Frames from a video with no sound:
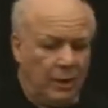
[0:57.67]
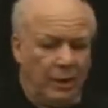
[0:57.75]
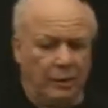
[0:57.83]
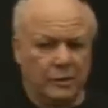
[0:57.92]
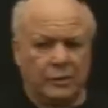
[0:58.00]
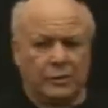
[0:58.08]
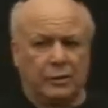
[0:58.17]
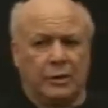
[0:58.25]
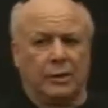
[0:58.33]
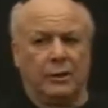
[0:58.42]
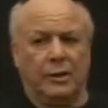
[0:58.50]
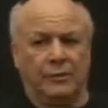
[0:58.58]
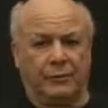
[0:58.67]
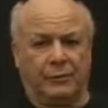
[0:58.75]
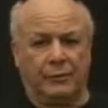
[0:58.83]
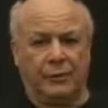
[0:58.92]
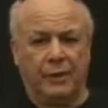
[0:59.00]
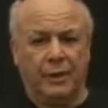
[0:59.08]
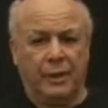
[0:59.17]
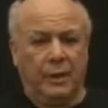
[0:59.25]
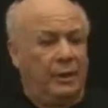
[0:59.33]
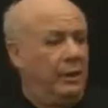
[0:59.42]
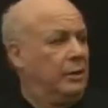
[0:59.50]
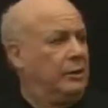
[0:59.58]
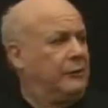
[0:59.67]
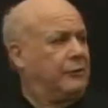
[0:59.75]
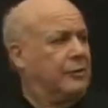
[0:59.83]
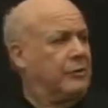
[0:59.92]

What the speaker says: I'm going to show you lifts. A lift